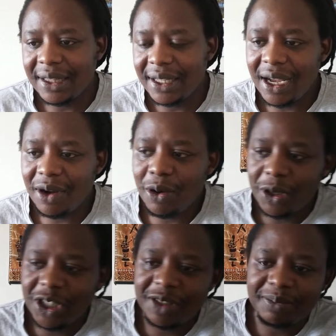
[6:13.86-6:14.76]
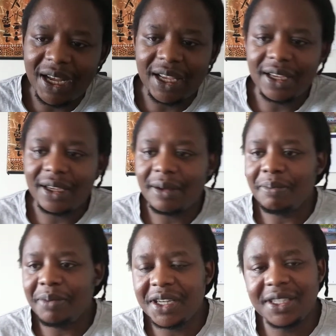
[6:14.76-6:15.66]
They are coached by
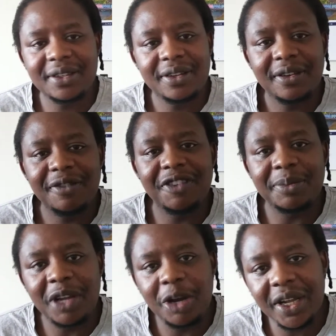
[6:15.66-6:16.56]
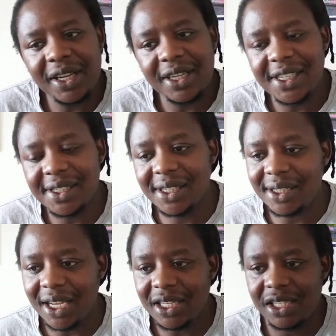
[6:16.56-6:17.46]
Bert van Merwijk, is a
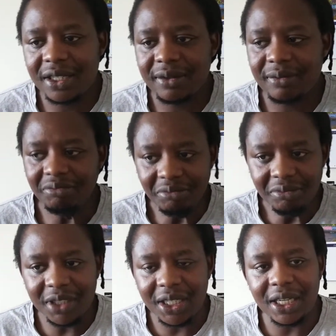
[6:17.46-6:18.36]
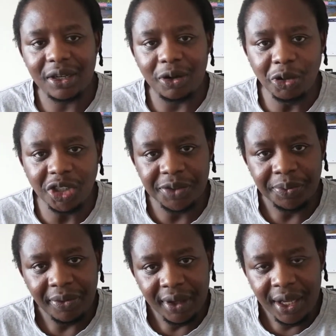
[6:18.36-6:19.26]
Dutch coach.
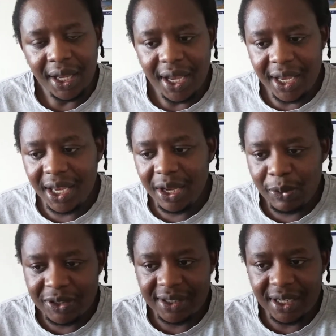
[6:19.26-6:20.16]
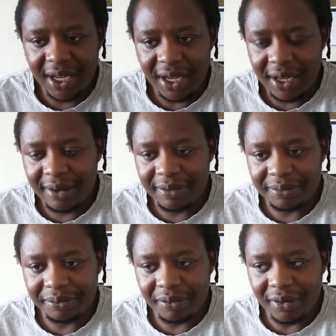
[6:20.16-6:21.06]
He was the
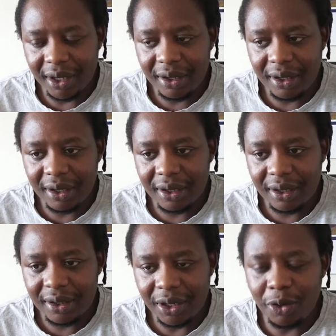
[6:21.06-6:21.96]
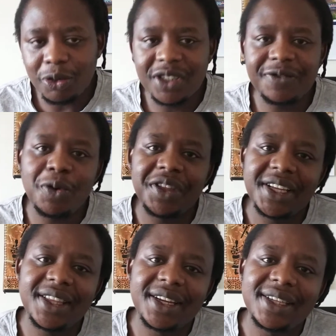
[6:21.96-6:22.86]
coach for the
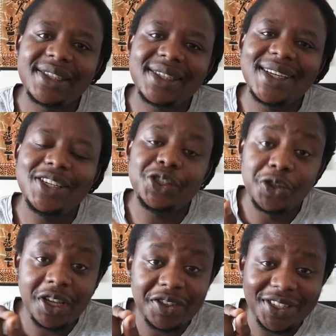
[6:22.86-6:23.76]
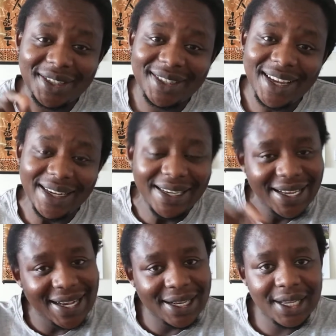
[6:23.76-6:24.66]
Netherlands in 2010
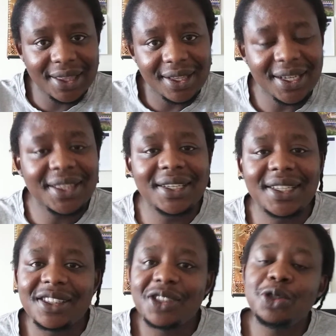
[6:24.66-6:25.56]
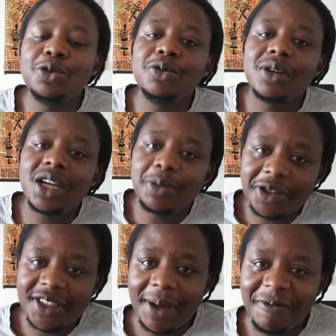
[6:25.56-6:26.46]
and led the Netherlands to a
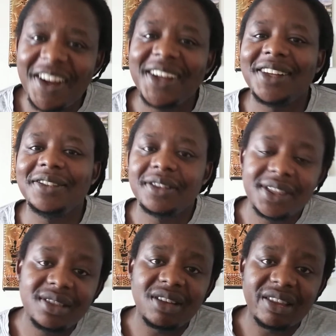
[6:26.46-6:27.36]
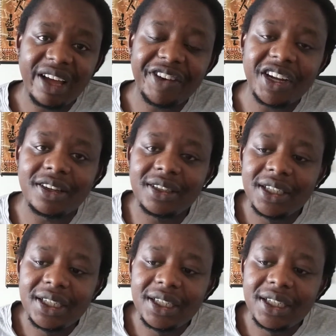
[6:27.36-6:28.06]
World Cup final in South Africa.